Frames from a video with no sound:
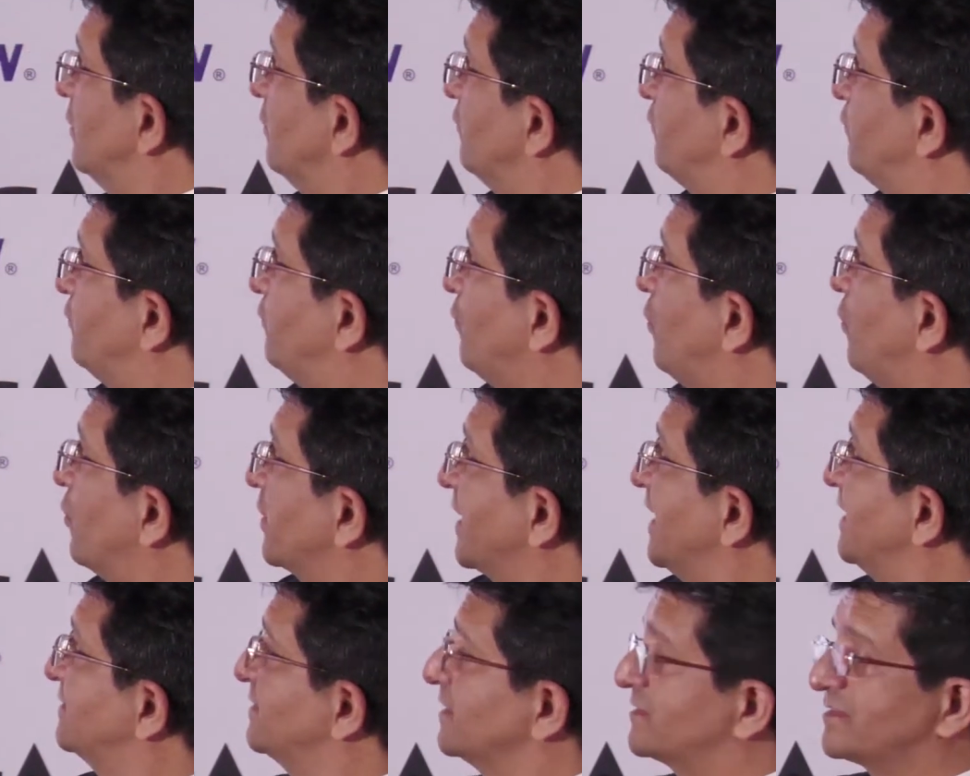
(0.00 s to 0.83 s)
For
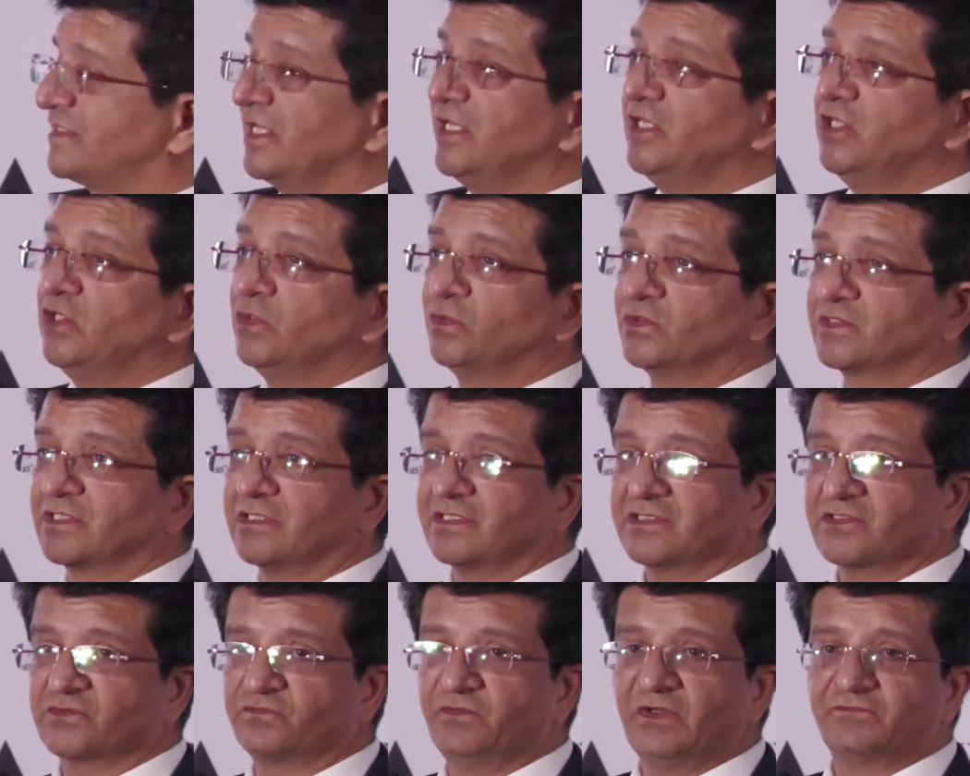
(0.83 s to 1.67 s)
existing
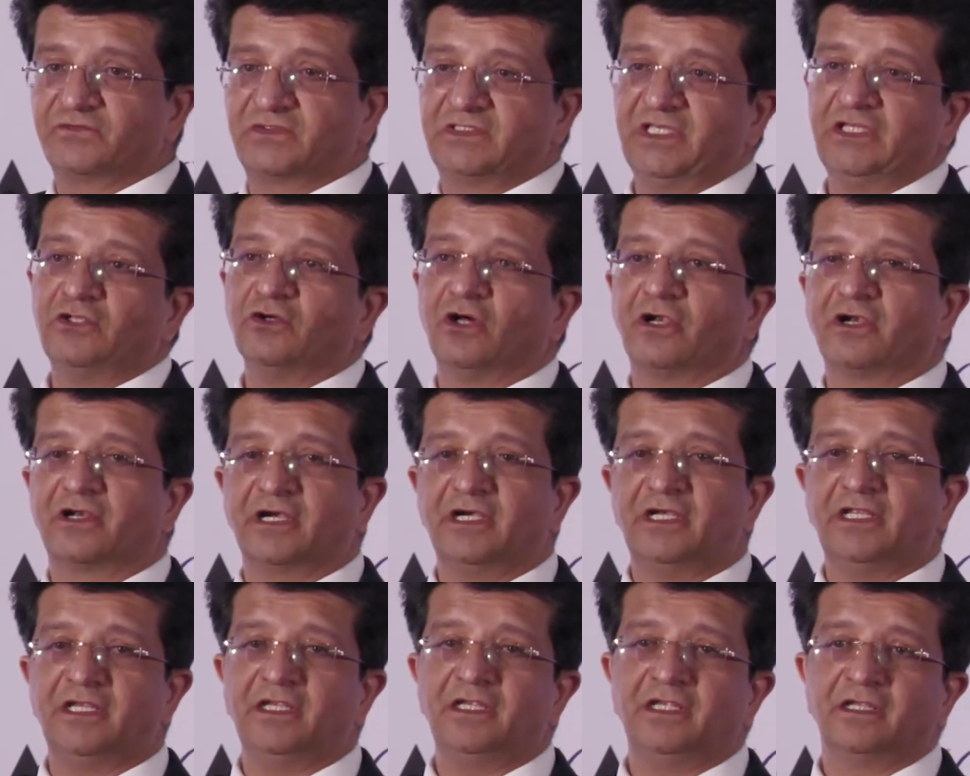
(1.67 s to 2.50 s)
users, we've seen
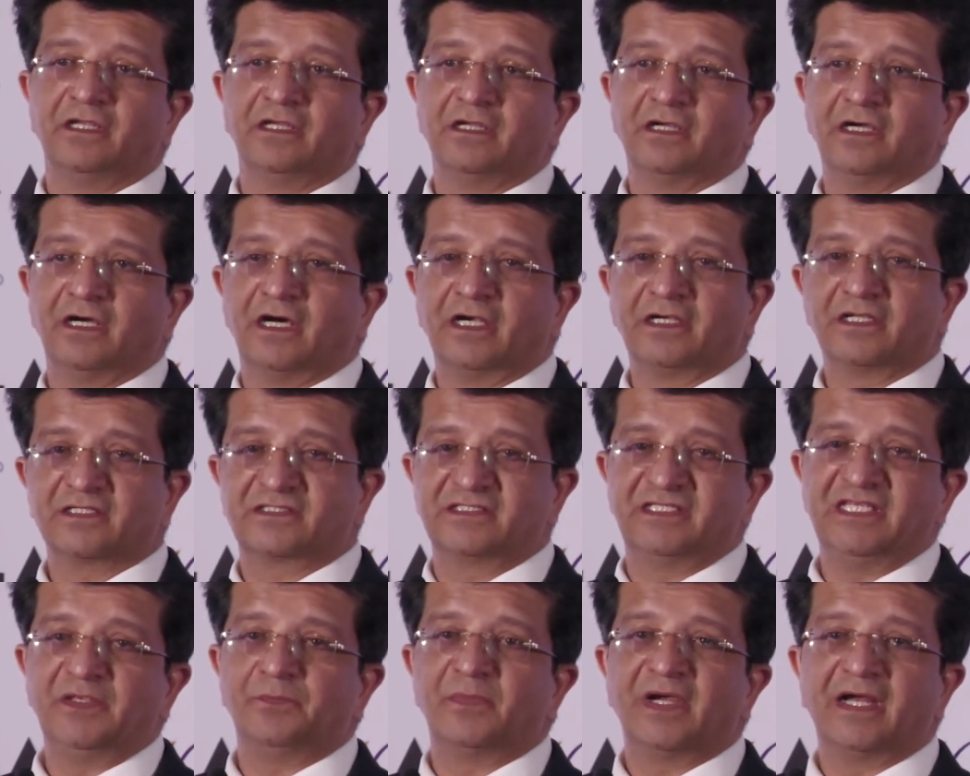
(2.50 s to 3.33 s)
already under
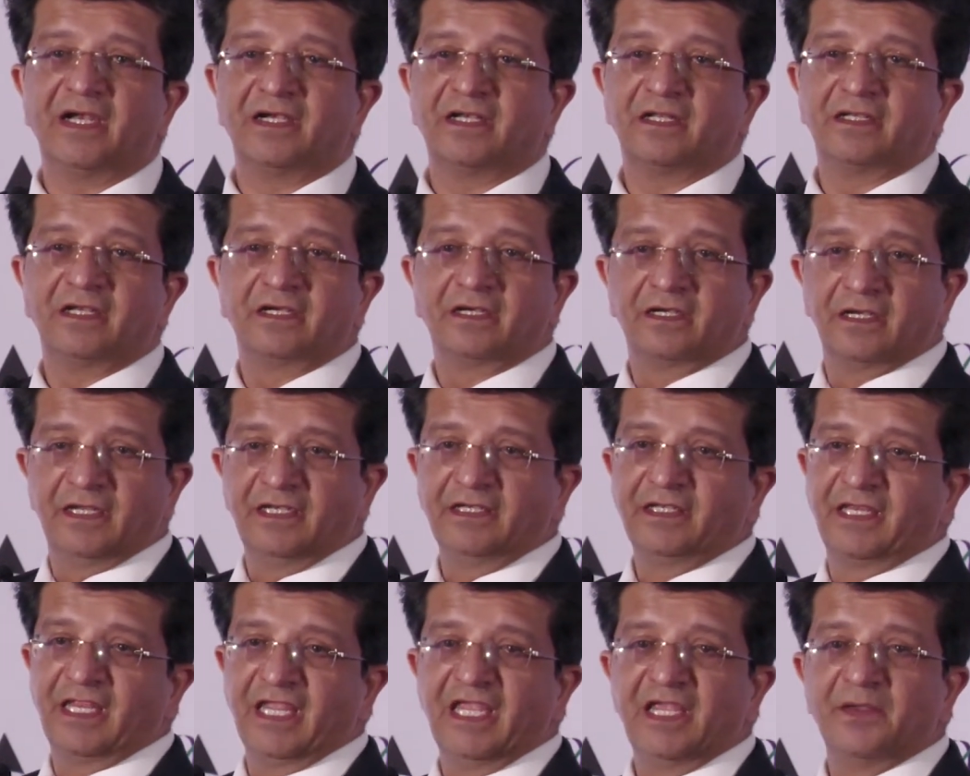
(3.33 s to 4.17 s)
C-band and
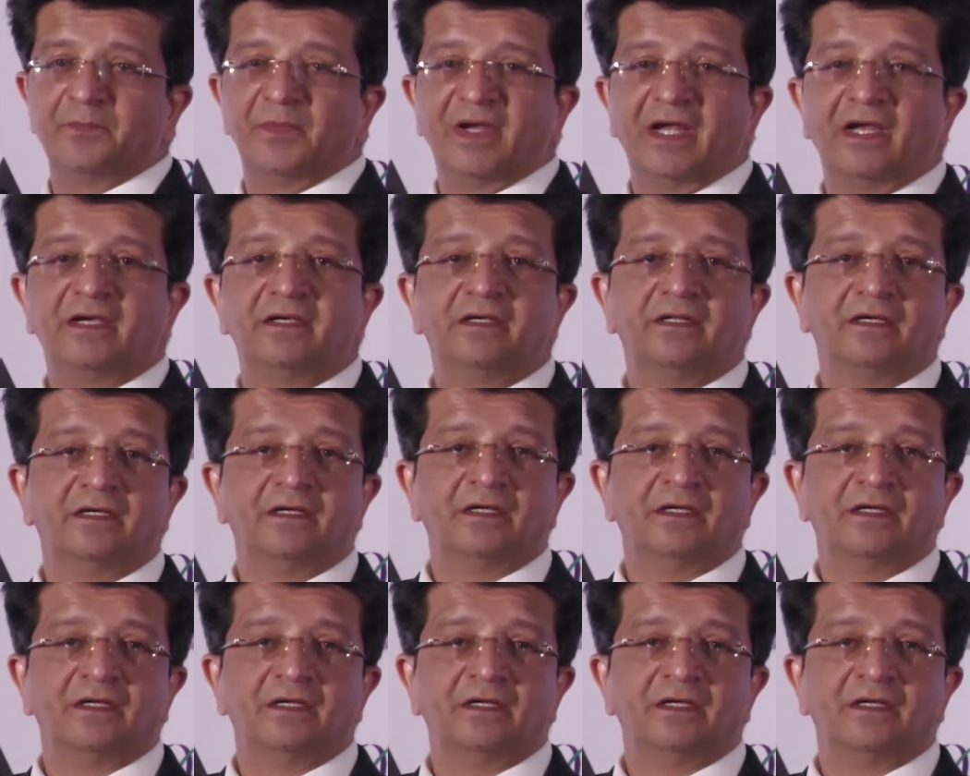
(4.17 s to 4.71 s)
in Ka-band,